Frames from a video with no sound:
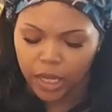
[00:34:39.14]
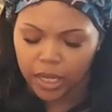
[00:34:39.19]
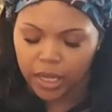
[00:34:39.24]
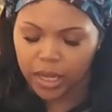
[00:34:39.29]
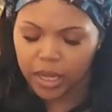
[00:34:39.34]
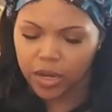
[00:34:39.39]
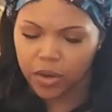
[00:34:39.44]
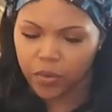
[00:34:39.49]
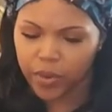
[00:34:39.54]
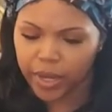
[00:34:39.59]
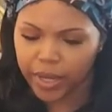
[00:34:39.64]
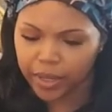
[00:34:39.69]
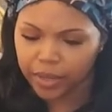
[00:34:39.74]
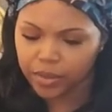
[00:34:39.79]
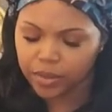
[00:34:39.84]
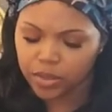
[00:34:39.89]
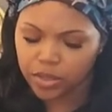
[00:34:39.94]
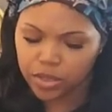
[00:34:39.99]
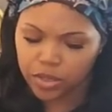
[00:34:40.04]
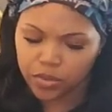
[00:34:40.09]

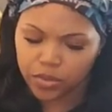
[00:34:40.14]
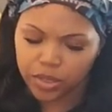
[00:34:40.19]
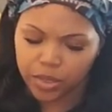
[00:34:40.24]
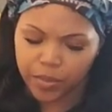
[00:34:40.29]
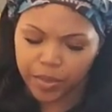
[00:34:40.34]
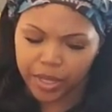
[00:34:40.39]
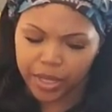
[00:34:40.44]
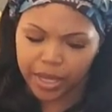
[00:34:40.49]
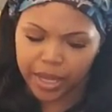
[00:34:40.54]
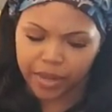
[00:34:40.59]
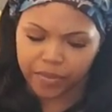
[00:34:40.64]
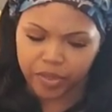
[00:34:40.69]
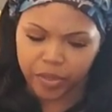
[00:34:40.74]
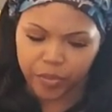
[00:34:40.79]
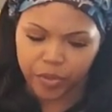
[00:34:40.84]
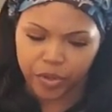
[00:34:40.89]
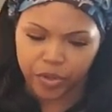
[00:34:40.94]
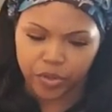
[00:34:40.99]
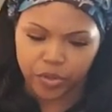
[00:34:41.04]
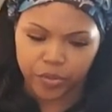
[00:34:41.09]
Anyway, so something could have
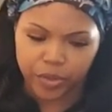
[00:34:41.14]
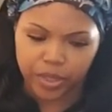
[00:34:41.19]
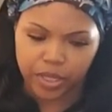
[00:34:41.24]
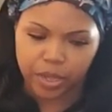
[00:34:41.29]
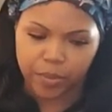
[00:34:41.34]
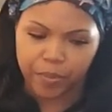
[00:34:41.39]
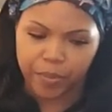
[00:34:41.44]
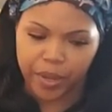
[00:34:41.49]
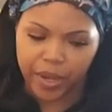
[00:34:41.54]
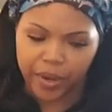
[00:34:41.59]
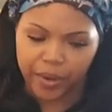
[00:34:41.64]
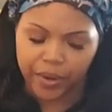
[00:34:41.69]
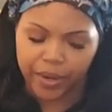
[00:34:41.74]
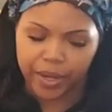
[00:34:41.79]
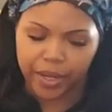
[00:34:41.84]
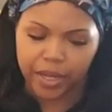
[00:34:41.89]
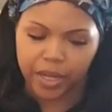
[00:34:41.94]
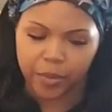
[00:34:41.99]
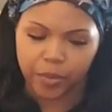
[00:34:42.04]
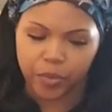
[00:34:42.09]
something to do with a
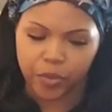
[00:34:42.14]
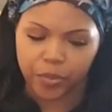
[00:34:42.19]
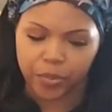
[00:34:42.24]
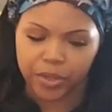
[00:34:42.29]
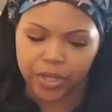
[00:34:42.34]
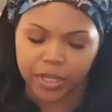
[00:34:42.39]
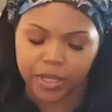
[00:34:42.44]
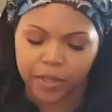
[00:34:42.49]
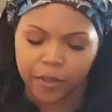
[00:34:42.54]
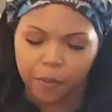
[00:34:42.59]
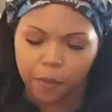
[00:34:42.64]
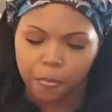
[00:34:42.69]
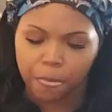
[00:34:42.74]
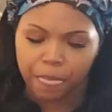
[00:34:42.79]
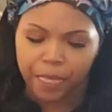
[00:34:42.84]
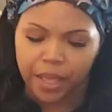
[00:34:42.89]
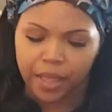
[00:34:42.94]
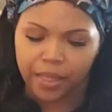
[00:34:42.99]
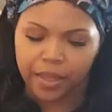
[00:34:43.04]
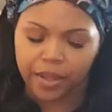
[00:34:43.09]
married couple, but
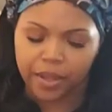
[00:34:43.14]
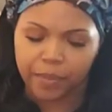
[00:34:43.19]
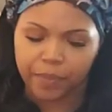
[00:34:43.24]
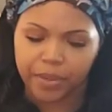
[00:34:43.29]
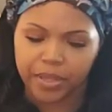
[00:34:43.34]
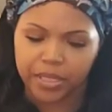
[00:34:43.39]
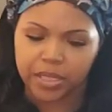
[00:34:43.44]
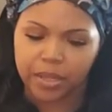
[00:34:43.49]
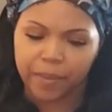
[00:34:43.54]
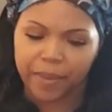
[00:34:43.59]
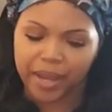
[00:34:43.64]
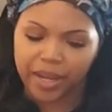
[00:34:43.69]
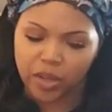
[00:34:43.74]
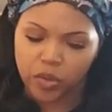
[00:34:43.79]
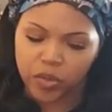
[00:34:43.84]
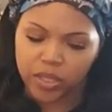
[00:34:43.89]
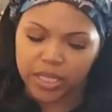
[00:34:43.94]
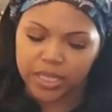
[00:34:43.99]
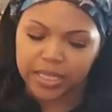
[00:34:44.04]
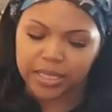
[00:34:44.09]
there could be somebody
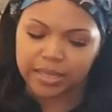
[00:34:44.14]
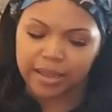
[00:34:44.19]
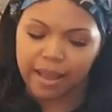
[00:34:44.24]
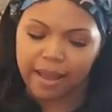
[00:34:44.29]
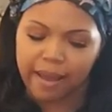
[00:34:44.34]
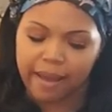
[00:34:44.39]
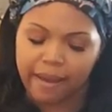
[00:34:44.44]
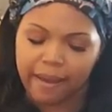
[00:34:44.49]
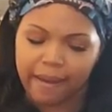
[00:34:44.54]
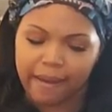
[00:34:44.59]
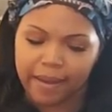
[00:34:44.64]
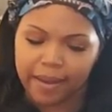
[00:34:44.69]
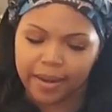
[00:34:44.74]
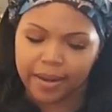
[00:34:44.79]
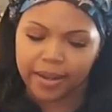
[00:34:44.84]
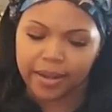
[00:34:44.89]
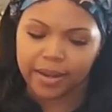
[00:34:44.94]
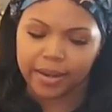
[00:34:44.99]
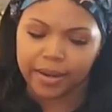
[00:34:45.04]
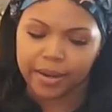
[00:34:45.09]
on the side
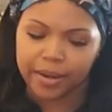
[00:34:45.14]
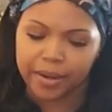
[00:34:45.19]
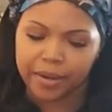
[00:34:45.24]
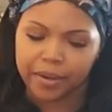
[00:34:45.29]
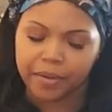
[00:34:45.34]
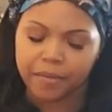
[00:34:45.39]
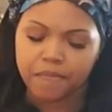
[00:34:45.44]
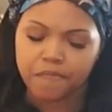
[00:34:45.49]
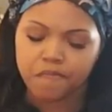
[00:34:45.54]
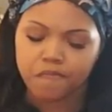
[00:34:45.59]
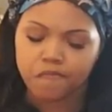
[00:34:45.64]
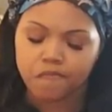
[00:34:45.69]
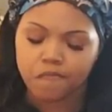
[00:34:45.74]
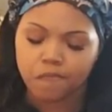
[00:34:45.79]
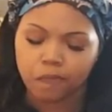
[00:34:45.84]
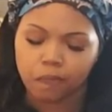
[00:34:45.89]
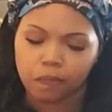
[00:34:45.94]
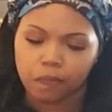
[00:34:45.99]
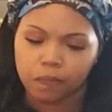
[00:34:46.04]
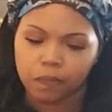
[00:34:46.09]
here.
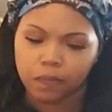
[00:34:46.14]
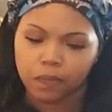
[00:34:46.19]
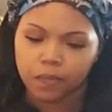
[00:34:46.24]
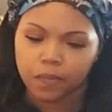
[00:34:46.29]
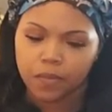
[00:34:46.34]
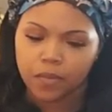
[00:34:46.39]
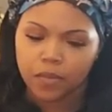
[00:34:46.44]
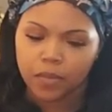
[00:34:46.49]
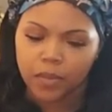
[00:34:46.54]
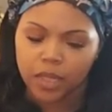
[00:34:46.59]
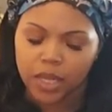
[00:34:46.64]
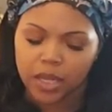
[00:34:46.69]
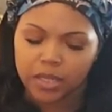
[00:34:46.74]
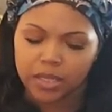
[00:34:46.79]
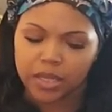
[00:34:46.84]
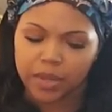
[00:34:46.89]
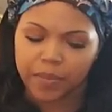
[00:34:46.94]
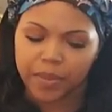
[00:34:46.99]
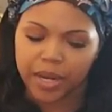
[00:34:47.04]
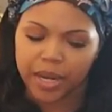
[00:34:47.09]

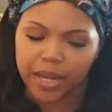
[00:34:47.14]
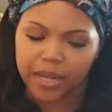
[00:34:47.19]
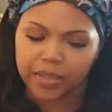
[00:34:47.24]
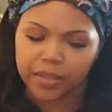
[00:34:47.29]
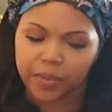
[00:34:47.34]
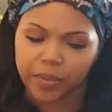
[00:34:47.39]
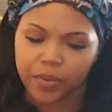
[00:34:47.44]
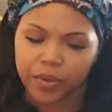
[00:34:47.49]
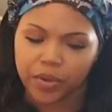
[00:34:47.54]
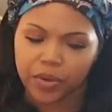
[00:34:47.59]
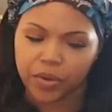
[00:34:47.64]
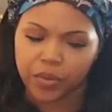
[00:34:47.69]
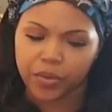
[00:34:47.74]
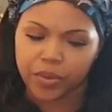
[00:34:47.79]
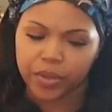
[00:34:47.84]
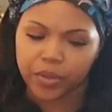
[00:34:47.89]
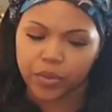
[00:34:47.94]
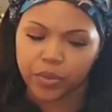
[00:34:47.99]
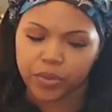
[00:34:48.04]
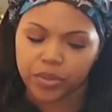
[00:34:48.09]
Something has something to do
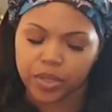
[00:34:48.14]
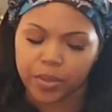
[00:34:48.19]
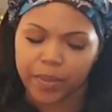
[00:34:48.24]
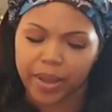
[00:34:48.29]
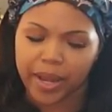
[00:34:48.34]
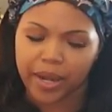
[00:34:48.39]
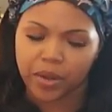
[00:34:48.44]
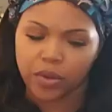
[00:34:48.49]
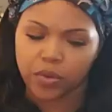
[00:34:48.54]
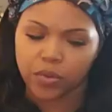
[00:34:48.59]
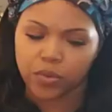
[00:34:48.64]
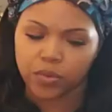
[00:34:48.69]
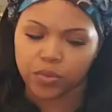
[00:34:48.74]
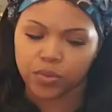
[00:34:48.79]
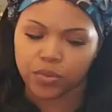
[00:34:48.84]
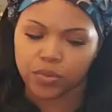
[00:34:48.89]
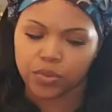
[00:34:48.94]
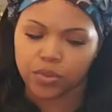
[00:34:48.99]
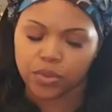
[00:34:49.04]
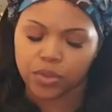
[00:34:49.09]
with who, somebody
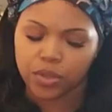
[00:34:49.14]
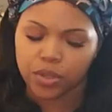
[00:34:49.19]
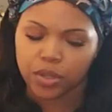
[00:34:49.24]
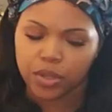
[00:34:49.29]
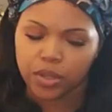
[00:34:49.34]
who's